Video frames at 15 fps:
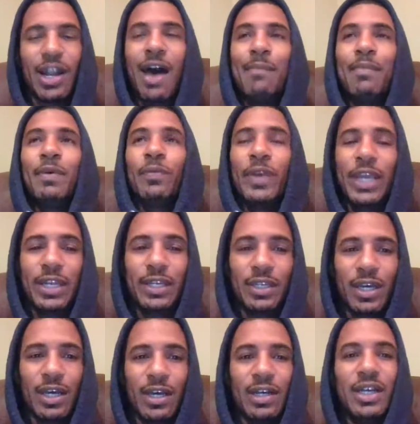I've been reading
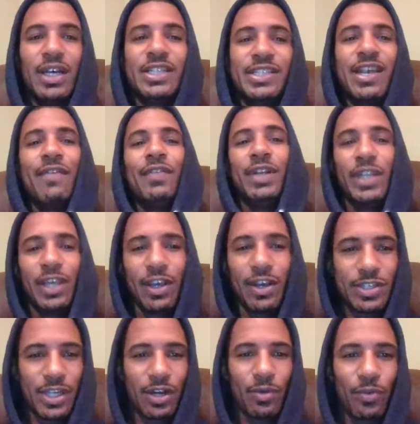70
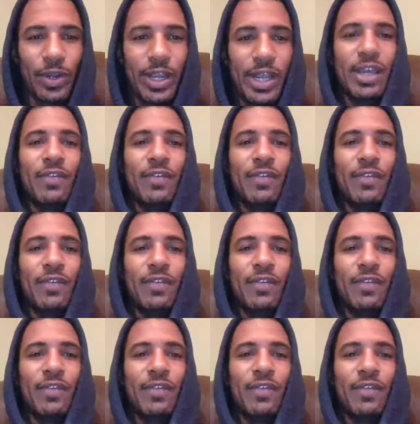Years of the Ring.